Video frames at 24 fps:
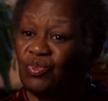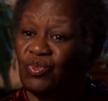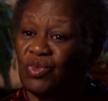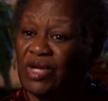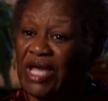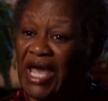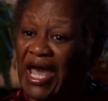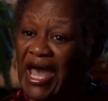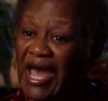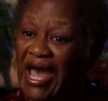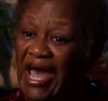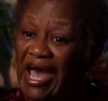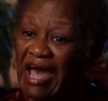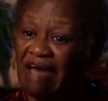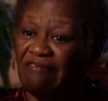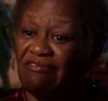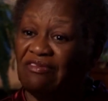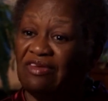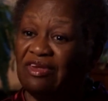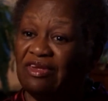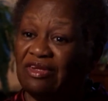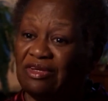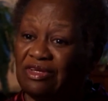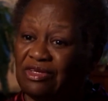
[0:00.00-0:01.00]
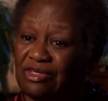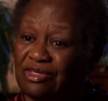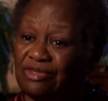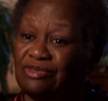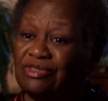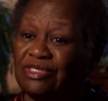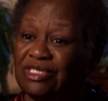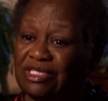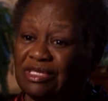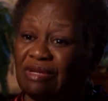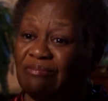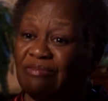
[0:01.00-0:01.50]
We have to
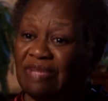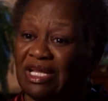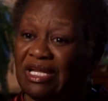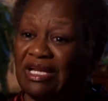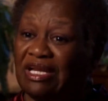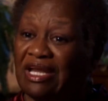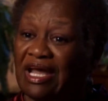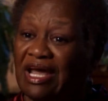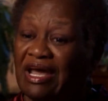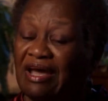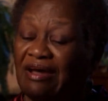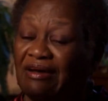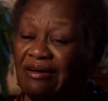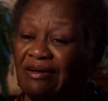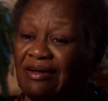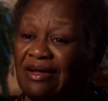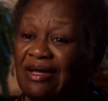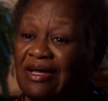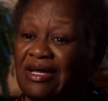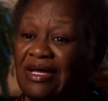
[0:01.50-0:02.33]
do something now.